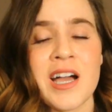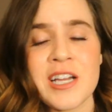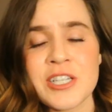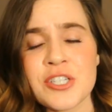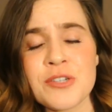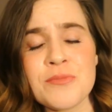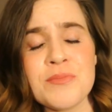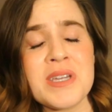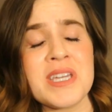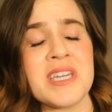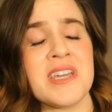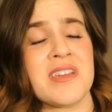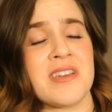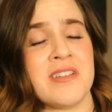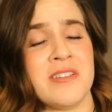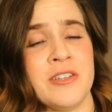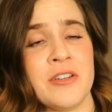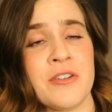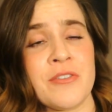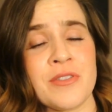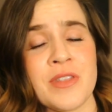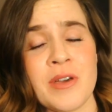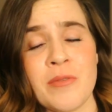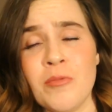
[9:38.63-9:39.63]
I should make it
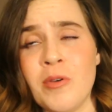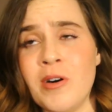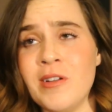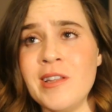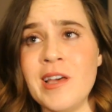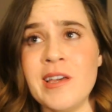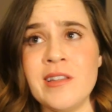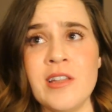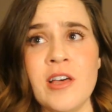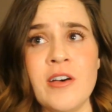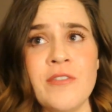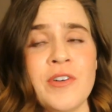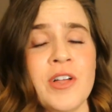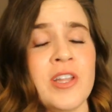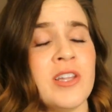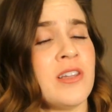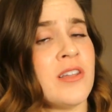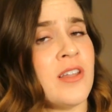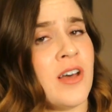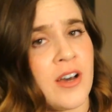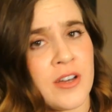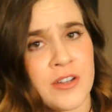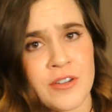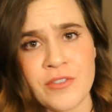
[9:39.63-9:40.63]
clear that while I love a
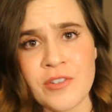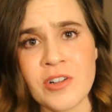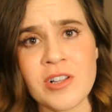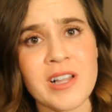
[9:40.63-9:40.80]
lot of